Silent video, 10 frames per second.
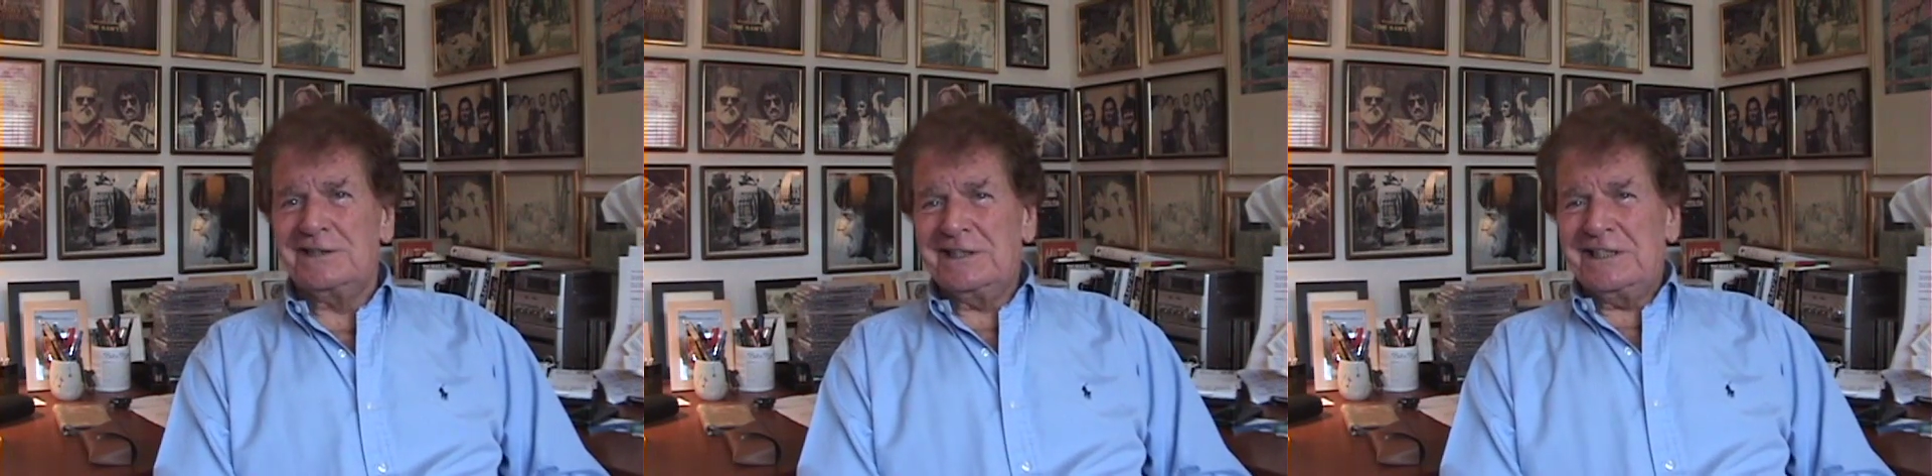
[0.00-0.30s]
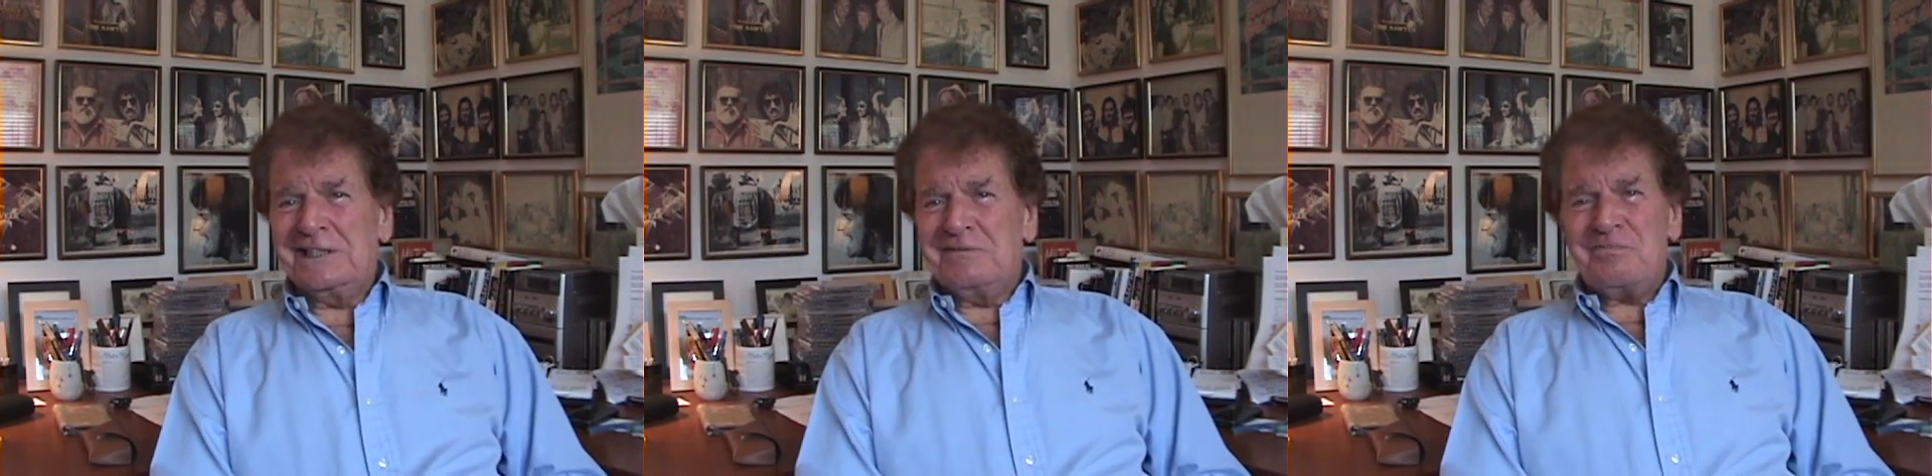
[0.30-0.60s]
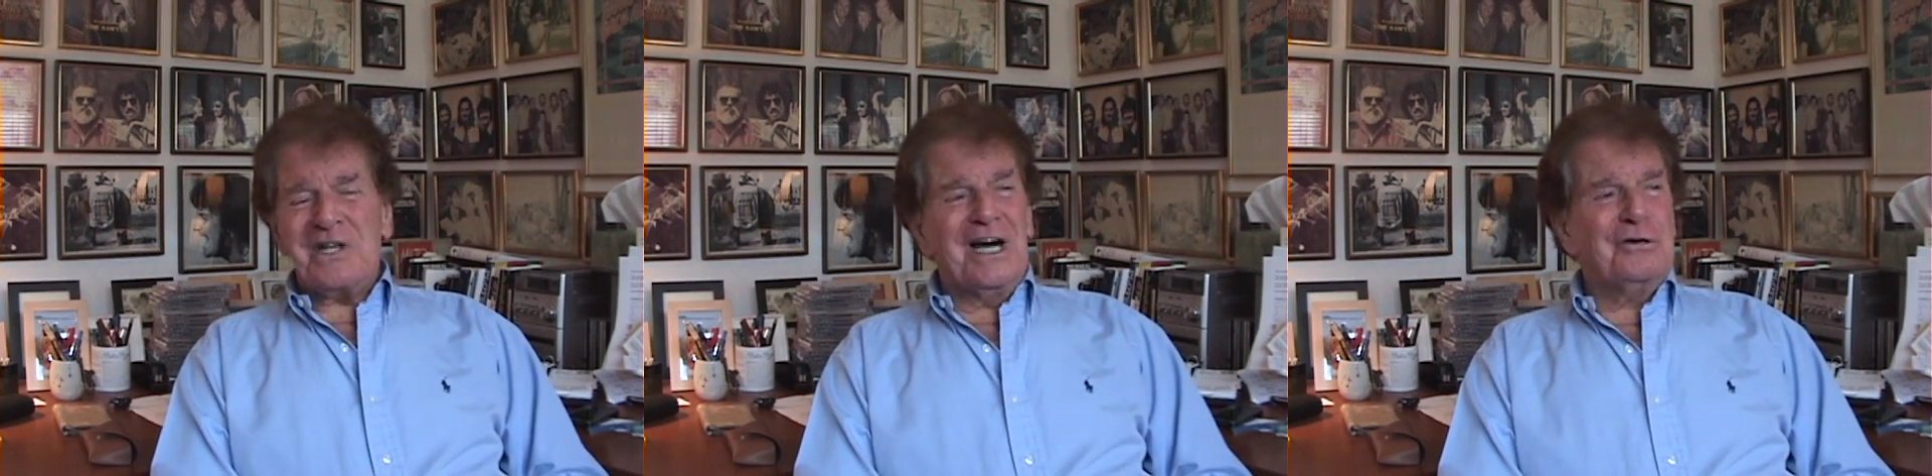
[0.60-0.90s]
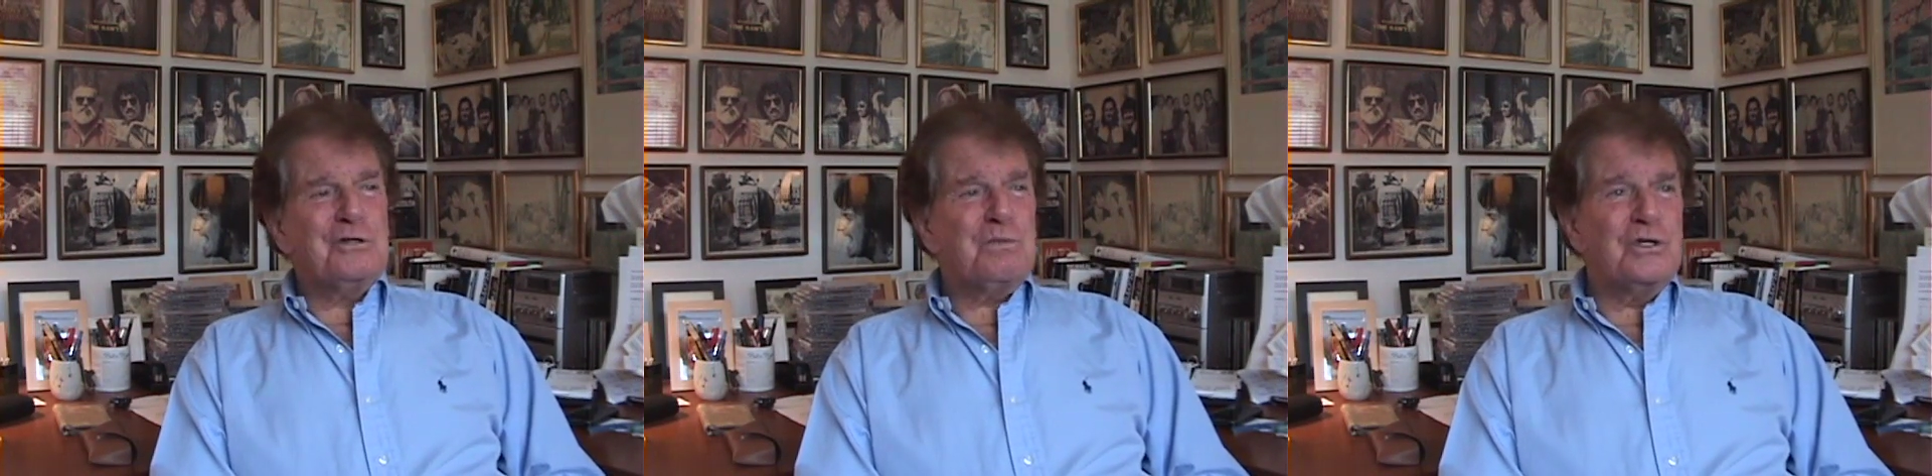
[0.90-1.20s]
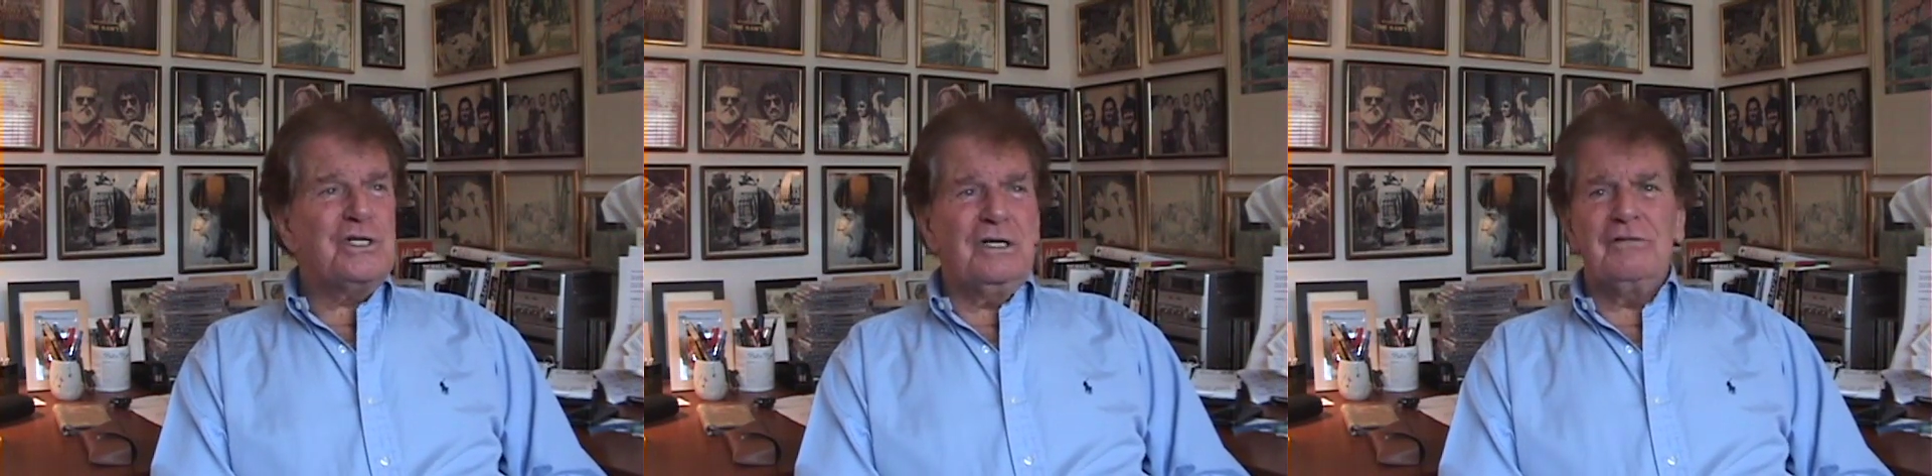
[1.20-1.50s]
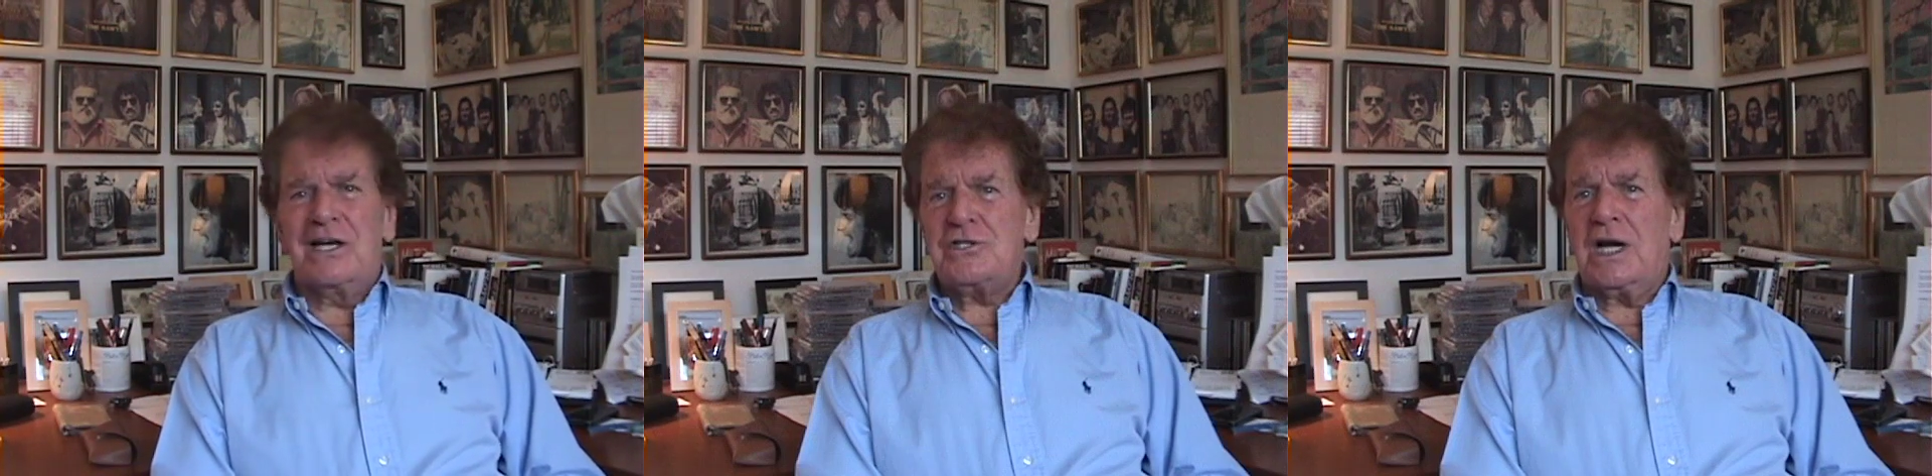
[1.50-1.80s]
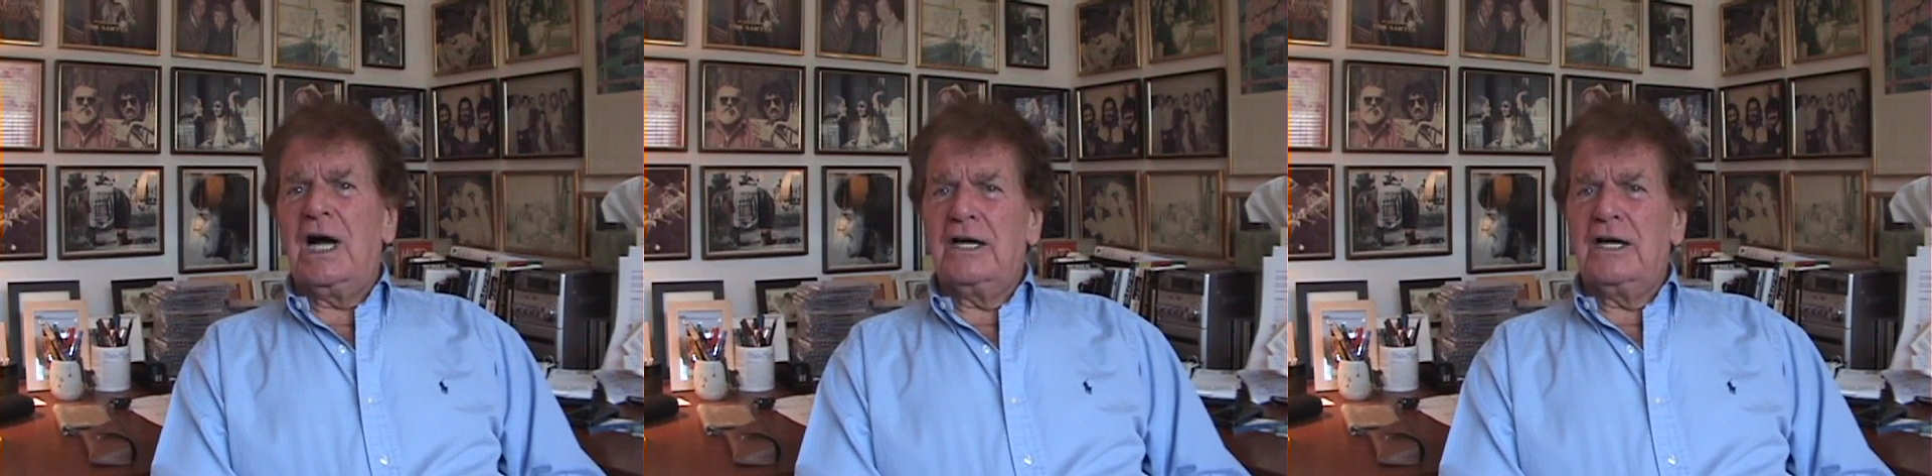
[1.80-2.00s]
I was perceived as a guy